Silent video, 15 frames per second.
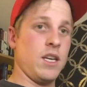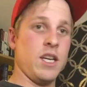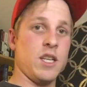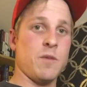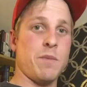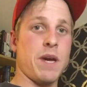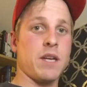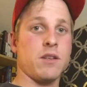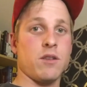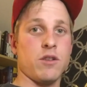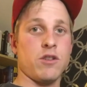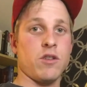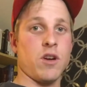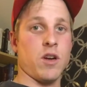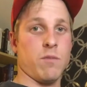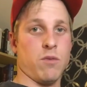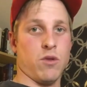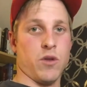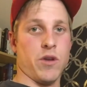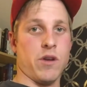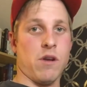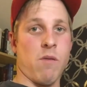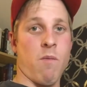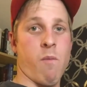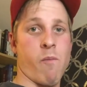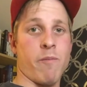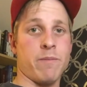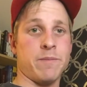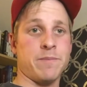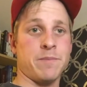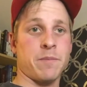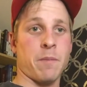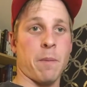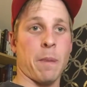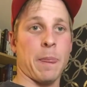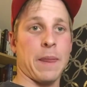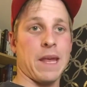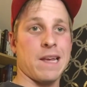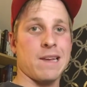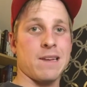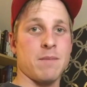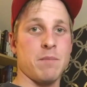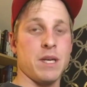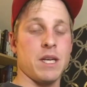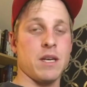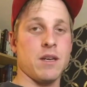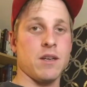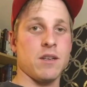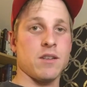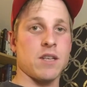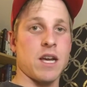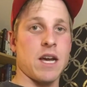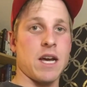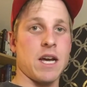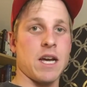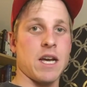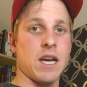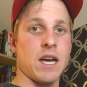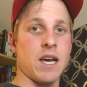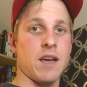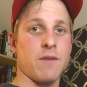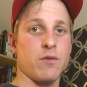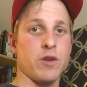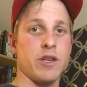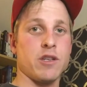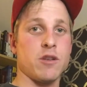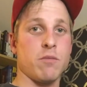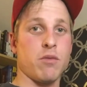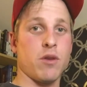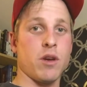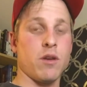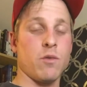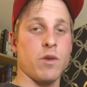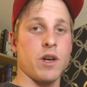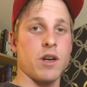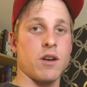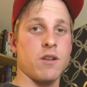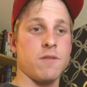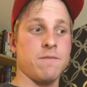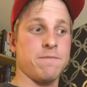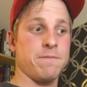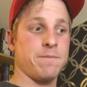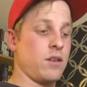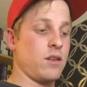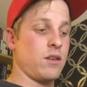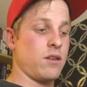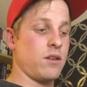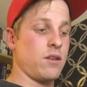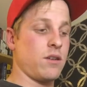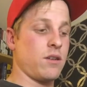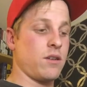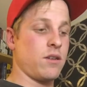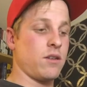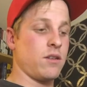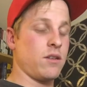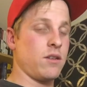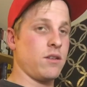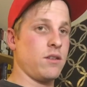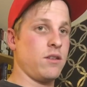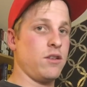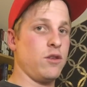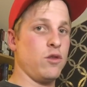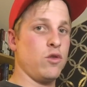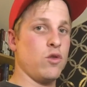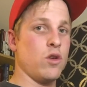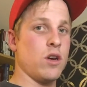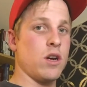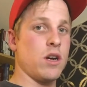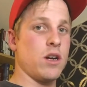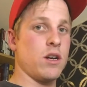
It's back to the drawing board because I have reached a point where to